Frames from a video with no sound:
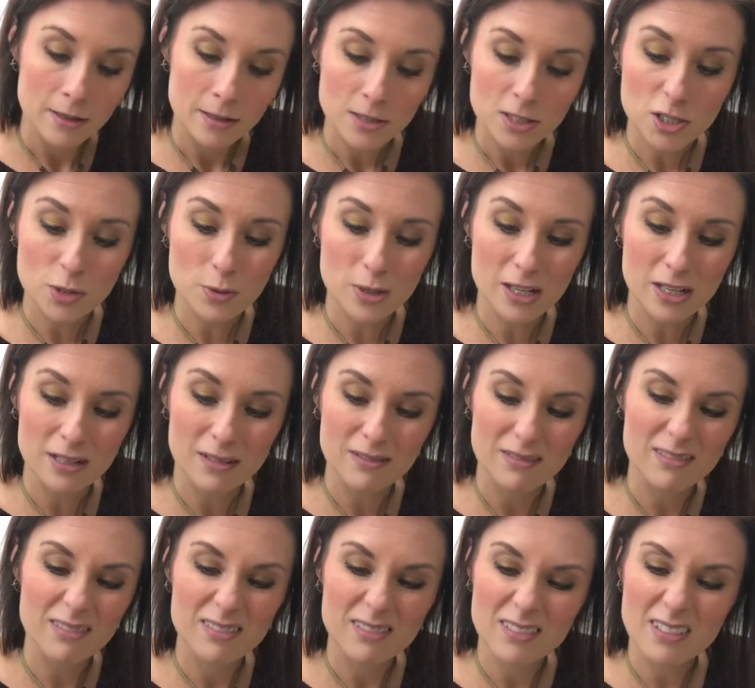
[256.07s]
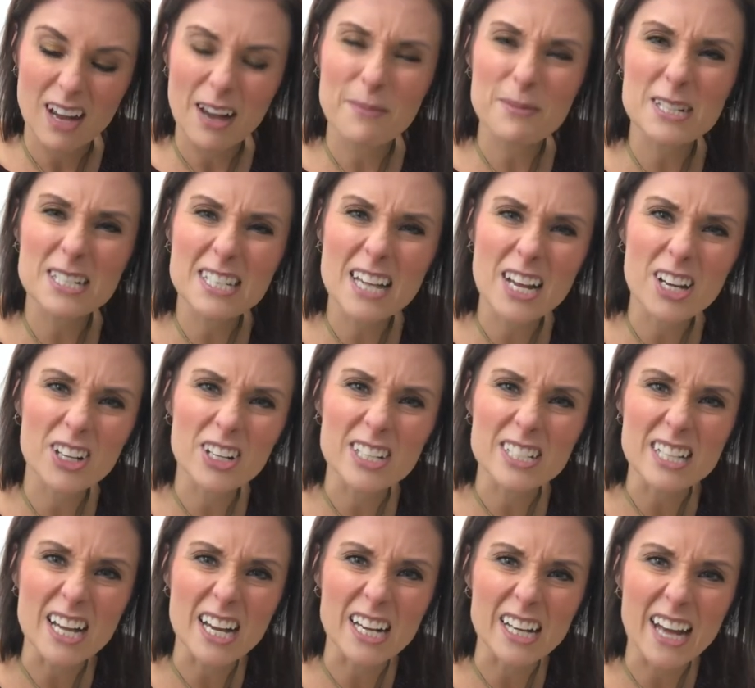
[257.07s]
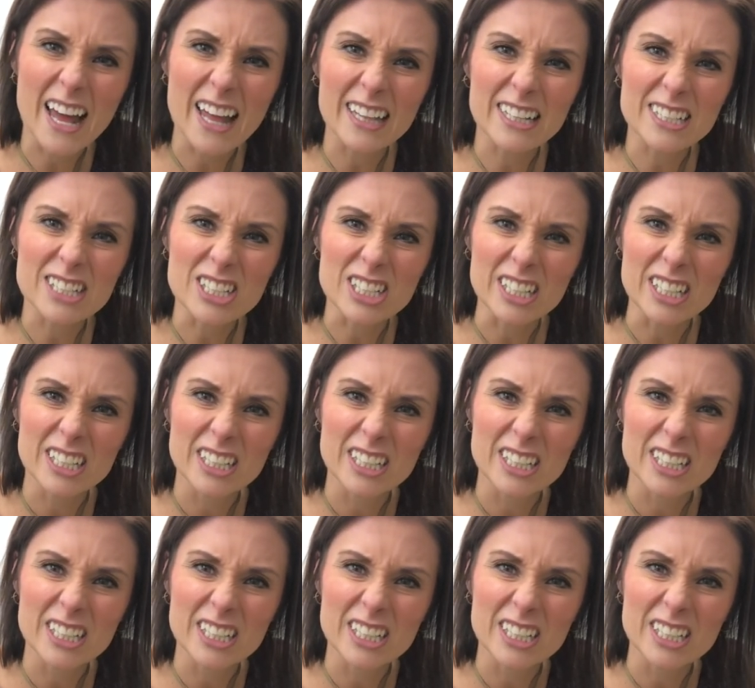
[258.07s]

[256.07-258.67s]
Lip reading: do it. I'm just not good at technology